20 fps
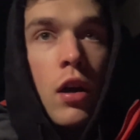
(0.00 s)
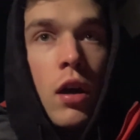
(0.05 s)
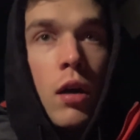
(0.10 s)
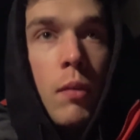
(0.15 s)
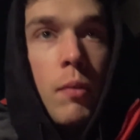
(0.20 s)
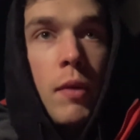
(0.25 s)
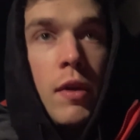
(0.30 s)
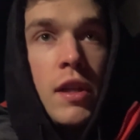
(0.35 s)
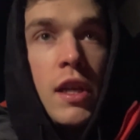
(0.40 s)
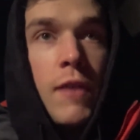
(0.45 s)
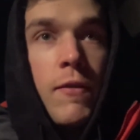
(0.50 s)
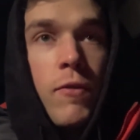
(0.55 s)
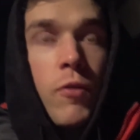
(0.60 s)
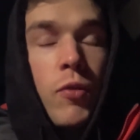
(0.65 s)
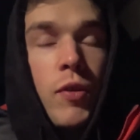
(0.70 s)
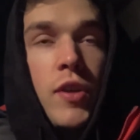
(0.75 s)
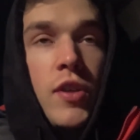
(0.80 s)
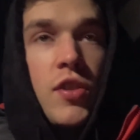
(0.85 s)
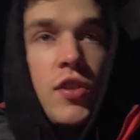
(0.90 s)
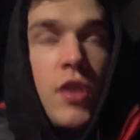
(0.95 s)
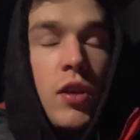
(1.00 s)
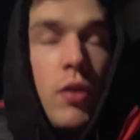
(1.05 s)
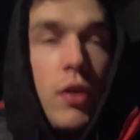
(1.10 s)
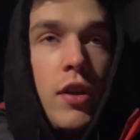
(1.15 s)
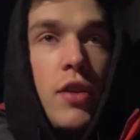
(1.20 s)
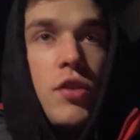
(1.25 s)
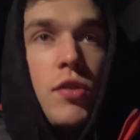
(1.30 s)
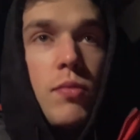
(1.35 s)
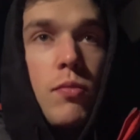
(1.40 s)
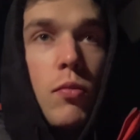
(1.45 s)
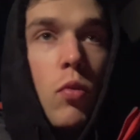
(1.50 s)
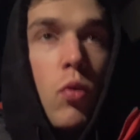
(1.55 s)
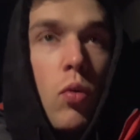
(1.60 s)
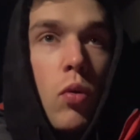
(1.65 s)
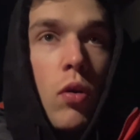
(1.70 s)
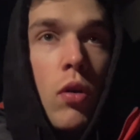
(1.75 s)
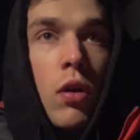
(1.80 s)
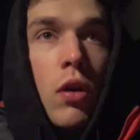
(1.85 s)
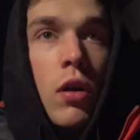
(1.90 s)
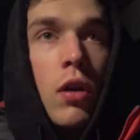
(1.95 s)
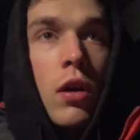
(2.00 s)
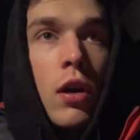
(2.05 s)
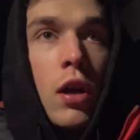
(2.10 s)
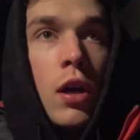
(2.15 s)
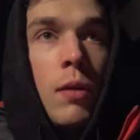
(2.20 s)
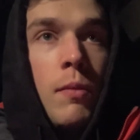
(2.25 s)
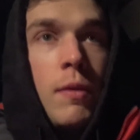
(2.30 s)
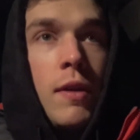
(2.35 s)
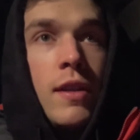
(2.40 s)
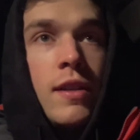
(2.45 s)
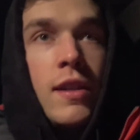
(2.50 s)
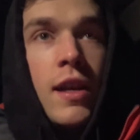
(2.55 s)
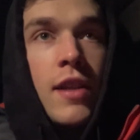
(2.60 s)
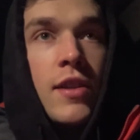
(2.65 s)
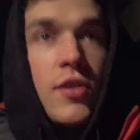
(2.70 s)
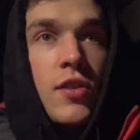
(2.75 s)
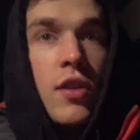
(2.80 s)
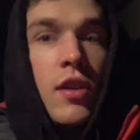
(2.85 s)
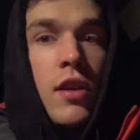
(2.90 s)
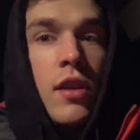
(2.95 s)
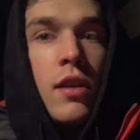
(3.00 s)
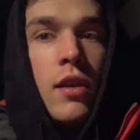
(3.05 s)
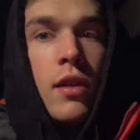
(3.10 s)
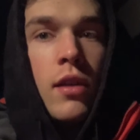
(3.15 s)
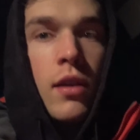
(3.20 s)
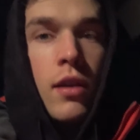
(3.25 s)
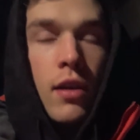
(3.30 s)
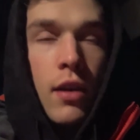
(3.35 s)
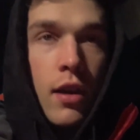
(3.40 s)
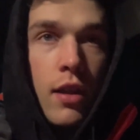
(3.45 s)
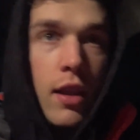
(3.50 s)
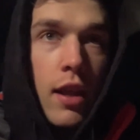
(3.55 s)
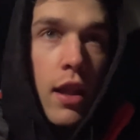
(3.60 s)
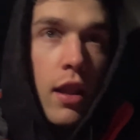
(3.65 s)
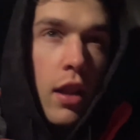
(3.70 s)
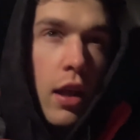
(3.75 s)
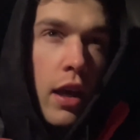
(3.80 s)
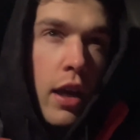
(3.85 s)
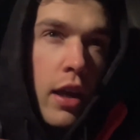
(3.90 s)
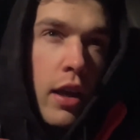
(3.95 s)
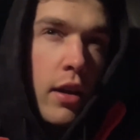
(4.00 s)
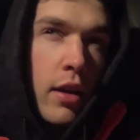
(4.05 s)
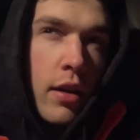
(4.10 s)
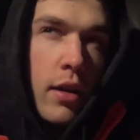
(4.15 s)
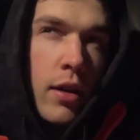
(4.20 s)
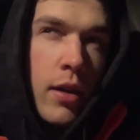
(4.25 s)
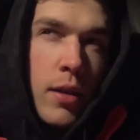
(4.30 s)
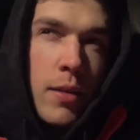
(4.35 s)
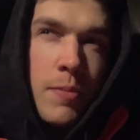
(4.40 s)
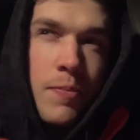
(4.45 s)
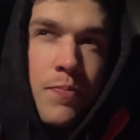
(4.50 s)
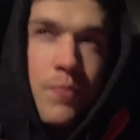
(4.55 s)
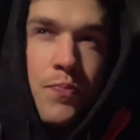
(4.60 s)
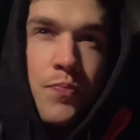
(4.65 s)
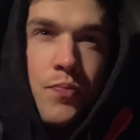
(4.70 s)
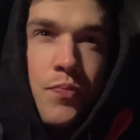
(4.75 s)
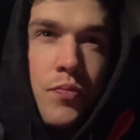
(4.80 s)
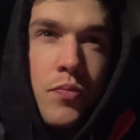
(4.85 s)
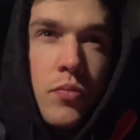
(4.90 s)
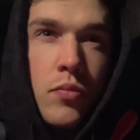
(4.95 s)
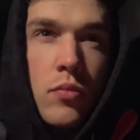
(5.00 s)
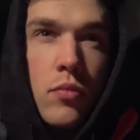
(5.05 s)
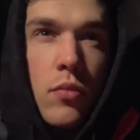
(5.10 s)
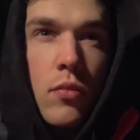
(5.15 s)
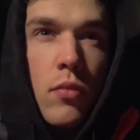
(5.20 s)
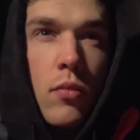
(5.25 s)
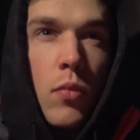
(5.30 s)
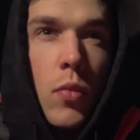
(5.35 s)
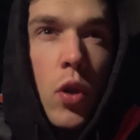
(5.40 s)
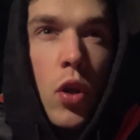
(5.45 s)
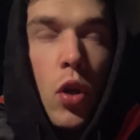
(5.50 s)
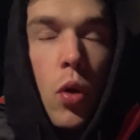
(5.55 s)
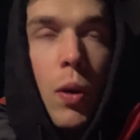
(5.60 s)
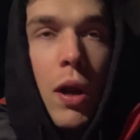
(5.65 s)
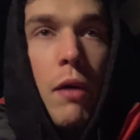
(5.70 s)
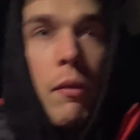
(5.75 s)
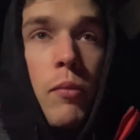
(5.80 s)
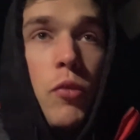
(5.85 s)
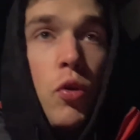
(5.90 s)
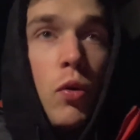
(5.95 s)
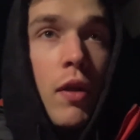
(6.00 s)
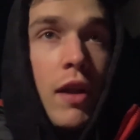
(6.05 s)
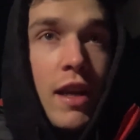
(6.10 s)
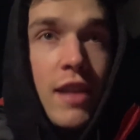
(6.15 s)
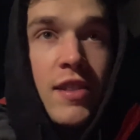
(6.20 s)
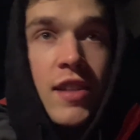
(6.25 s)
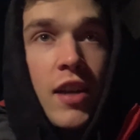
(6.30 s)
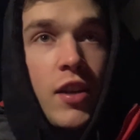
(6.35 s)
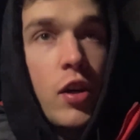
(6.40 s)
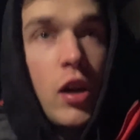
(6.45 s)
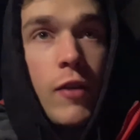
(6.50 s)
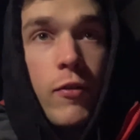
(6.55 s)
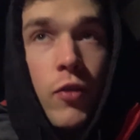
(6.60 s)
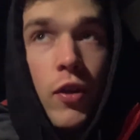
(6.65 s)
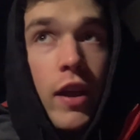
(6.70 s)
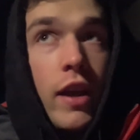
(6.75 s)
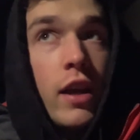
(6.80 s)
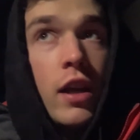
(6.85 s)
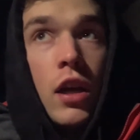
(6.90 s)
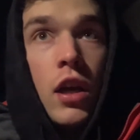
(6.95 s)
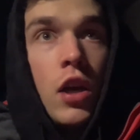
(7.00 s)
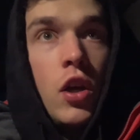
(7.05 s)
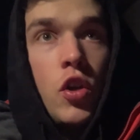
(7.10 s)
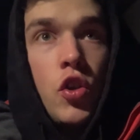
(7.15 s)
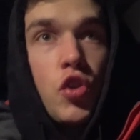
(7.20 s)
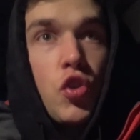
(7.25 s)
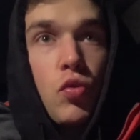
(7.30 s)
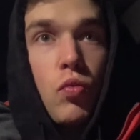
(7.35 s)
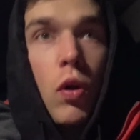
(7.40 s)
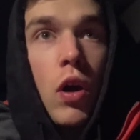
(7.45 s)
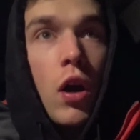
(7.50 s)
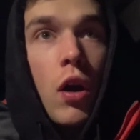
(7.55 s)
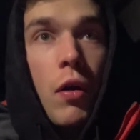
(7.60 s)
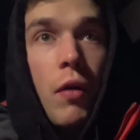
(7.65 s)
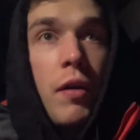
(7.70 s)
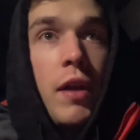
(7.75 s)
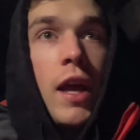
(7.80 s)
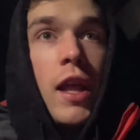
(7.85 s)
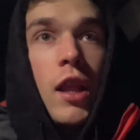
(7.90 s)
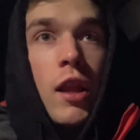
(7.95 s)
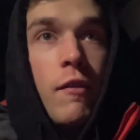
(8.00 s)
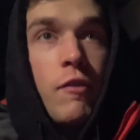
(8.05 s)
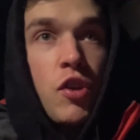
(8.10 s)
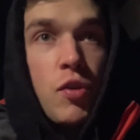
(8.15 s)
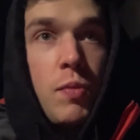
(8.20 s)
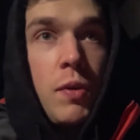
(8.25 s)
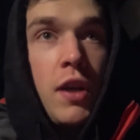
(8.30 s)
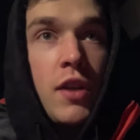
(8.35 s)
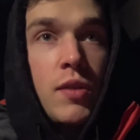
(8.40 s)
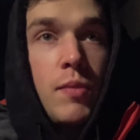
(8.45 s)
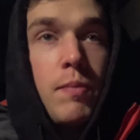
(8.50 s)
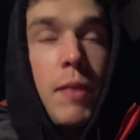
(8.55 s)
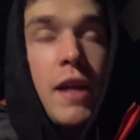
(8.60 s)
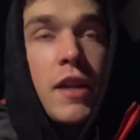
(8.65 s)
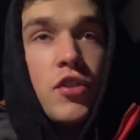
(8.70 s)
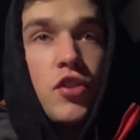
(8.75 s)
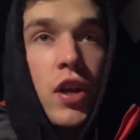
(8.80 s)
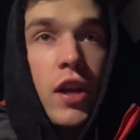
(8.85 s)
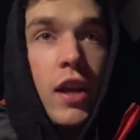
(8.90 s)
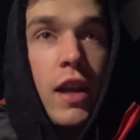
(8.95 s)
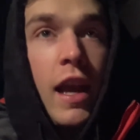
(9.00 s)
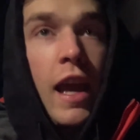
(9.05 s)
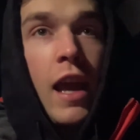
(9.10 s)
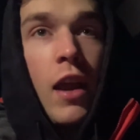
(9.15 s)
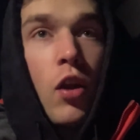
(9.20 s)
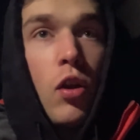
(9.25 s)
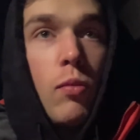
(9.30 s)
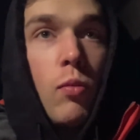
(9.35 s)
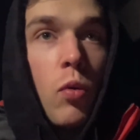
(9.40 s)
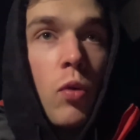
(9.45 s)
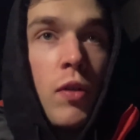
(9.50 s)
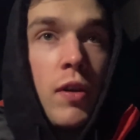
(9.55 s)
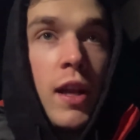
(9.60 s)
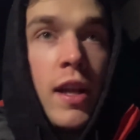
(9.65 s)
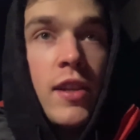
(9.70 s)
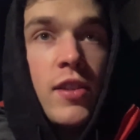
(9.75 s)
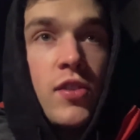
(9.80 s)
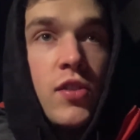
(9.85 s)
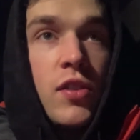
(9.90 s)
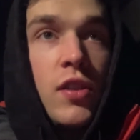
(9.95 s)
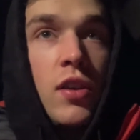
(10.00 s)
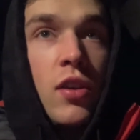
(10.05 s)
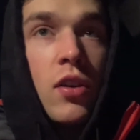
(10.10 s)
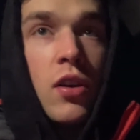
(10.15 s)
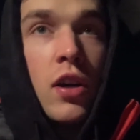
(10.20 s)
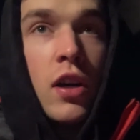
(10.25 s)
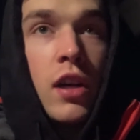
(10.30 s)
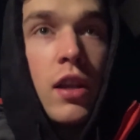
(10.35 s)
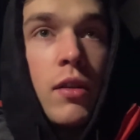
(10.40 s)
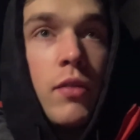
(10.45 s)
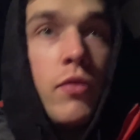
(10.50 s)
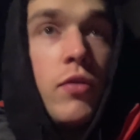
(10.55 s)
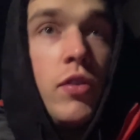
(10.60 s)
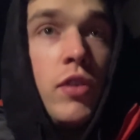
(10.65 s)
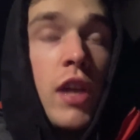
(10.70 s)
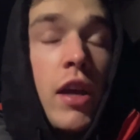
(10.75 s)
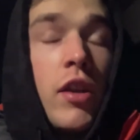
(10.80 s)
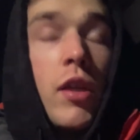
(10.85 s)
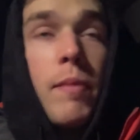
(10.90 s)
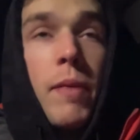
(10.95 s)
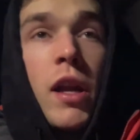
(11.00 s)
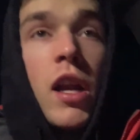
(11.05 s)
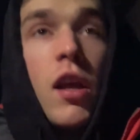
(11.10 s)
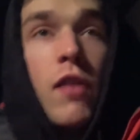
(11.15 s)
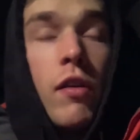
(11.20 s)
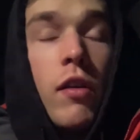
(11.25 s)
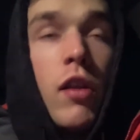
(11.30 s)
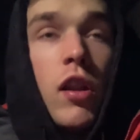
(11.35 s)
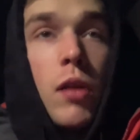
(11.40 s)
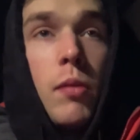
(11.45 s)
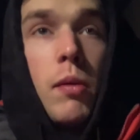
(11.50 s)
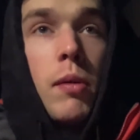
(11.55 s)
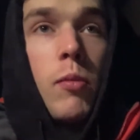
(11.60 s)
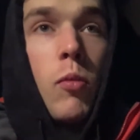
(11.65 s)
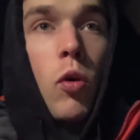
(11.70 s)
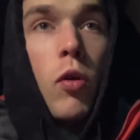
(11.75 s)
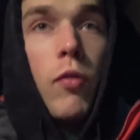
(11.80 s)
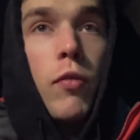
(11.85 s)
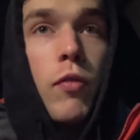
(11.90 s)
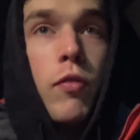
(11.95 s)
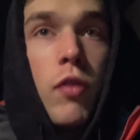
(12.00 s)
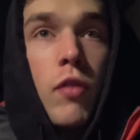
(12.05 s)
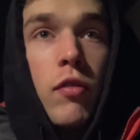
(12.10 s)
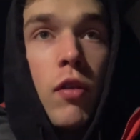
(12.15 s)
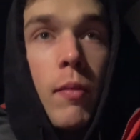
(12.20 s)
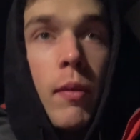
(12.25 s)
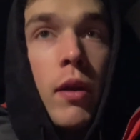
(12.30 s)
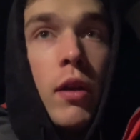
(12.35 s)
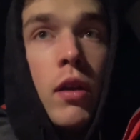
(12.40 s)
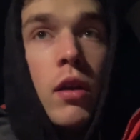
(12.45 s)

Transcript: It definitely still is more intensity than what I would do on a secondary for squat or deadlift, just because bench I can handle more intensity on, tend to benefit a little bit more from it.